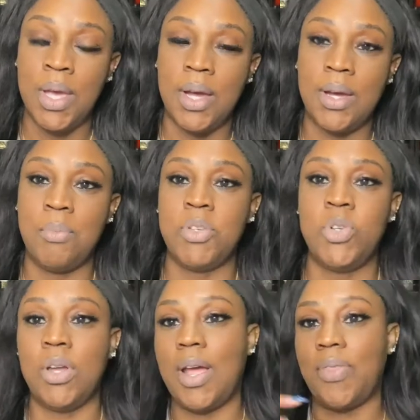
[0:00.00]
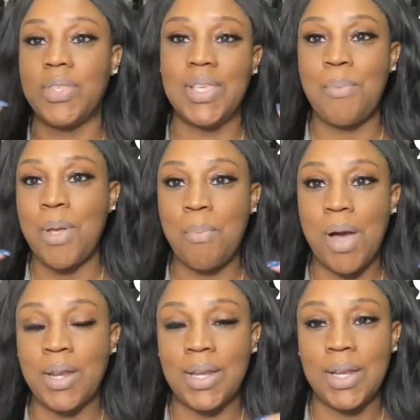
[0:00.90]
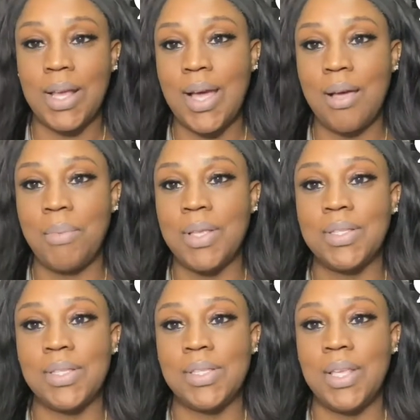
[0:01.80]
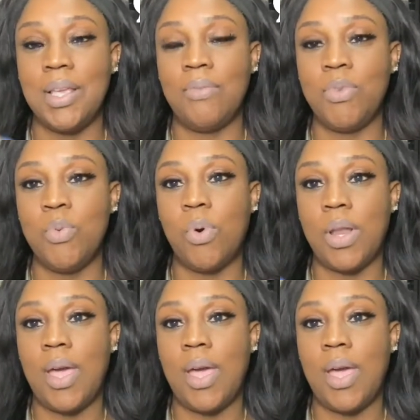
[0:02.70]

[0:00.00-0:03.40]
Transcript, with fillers: Uh, but you're going to have to tell me about it in the comments and see if you want to